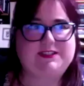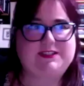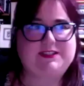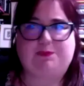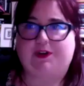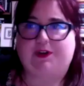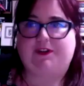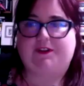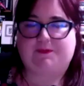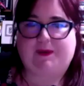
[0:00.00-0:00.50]

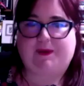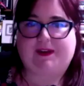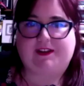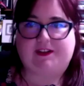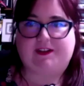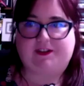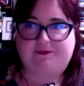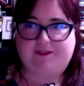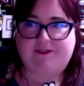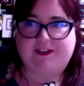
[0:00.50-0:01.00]
beauty of
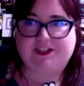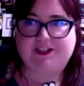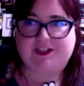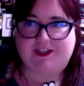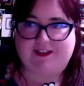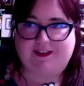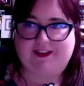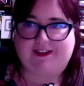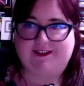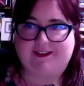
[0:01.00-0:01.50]
speculative fiction at
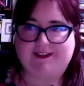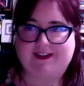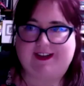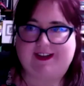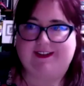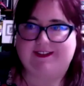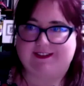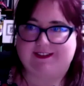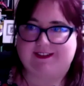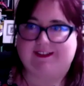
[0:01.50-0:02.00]
the end of the day,
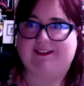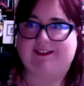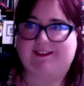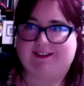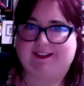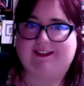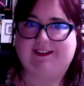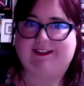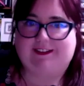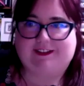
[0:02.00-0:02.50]
isn't it?
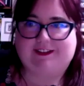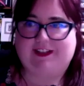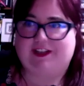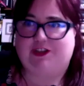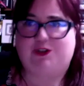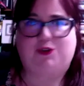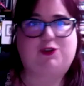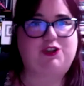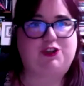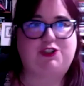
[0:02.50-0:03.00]
That
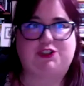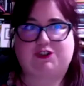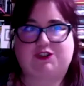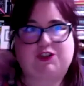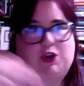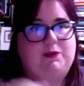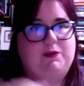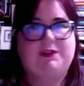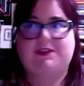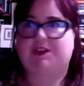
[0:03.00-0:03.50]
you can just
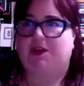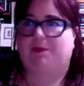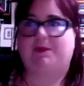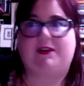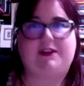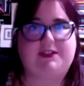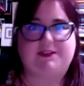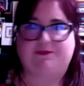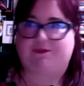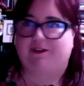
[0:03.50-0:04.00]
go in so many
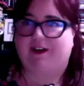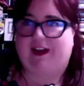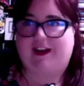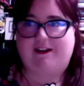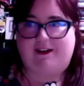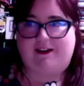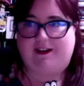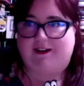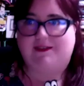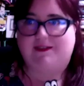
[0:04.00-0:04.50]
different
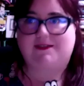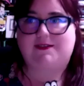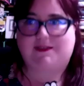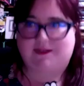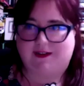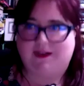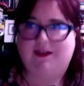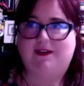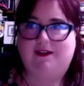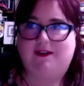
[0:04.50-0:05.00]
areas.
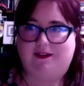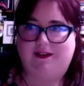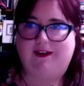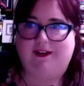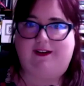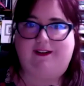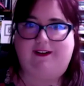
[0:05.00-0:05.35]
Yeah,